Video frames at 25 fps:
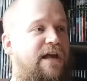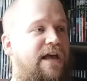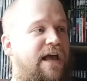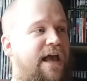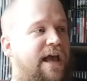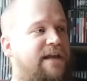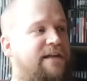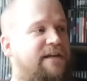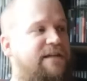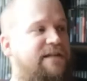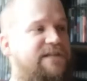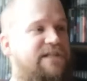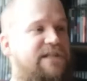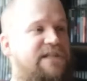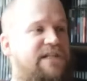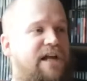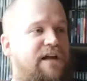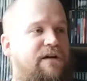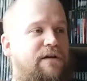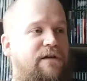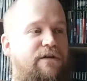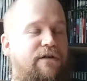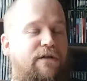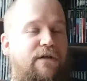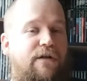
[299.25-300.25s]
and then
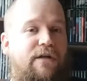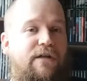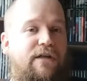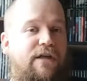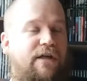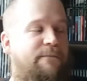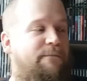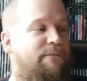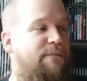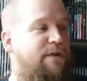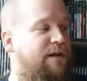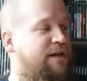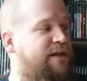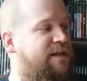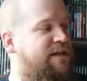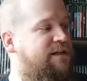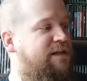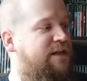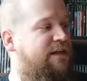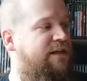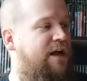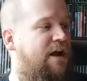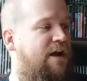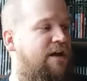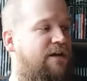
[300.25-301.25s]
sell millions
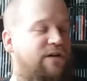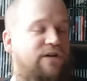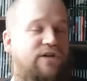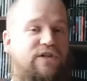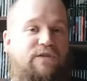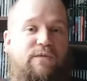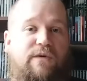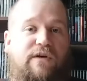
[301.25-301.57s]
of dollars